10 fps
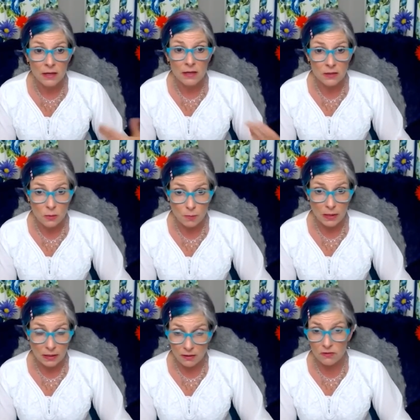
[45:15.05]
is
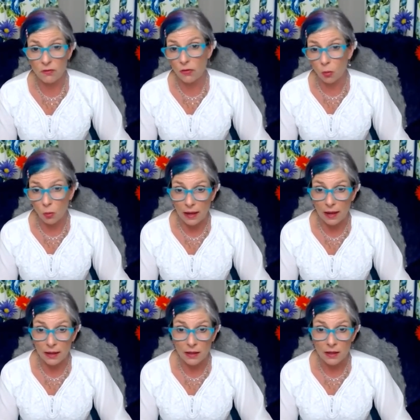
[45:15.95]
because of the
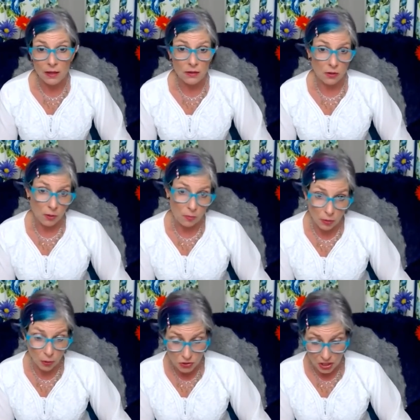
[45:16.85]
way they're
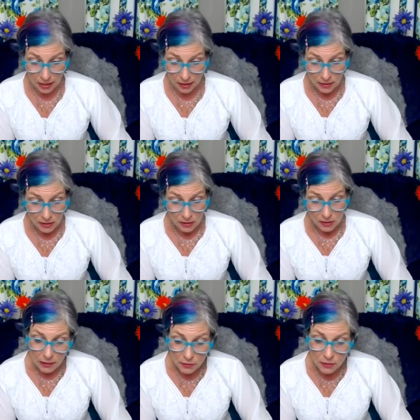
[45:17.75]
approaching it.
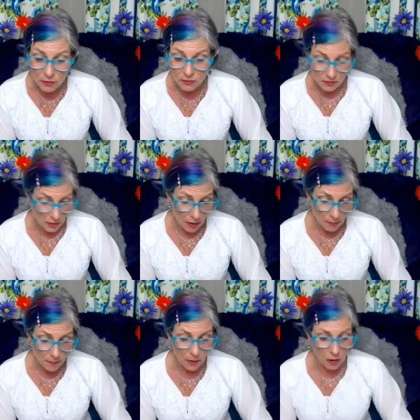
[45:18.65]
Here are
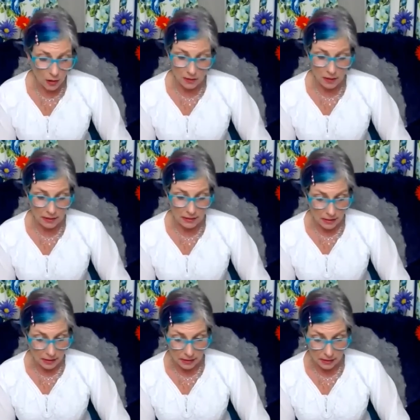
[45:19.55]
some online
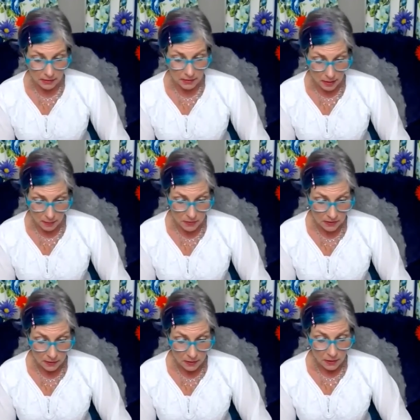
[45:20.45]
dating
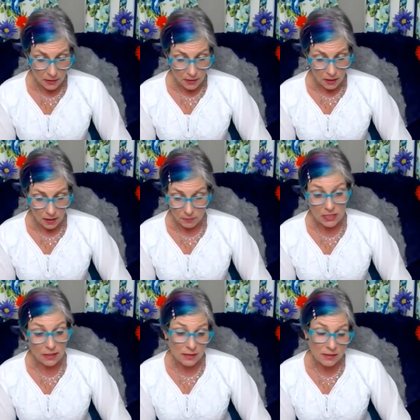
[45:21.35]
tips um,
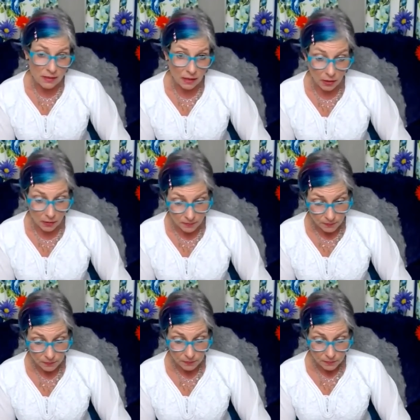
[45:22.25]
to consider
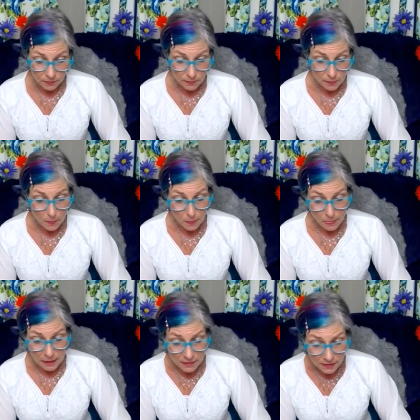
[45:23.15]

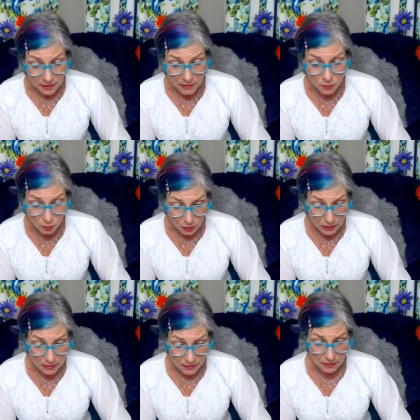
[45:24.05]
because it is
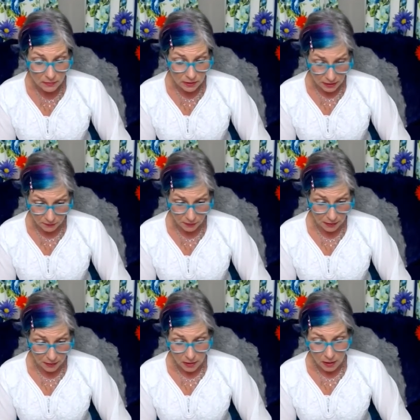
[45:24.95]
really
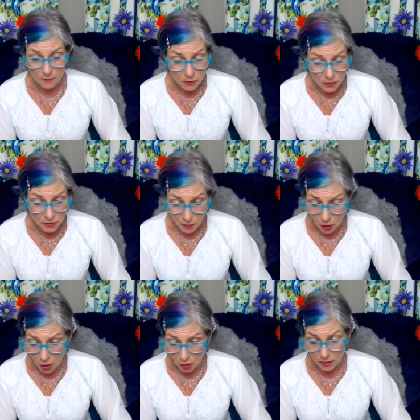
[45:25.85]
different. First of
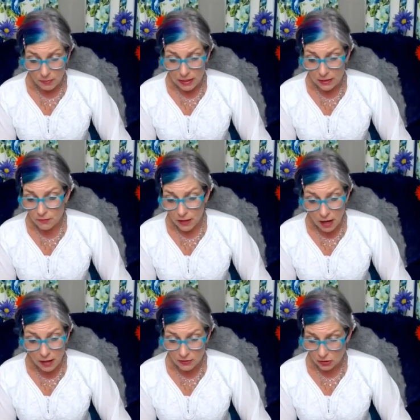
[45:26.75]
all, I mean, you've
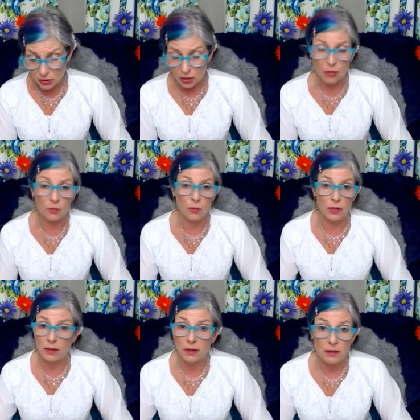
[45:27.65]
got to start with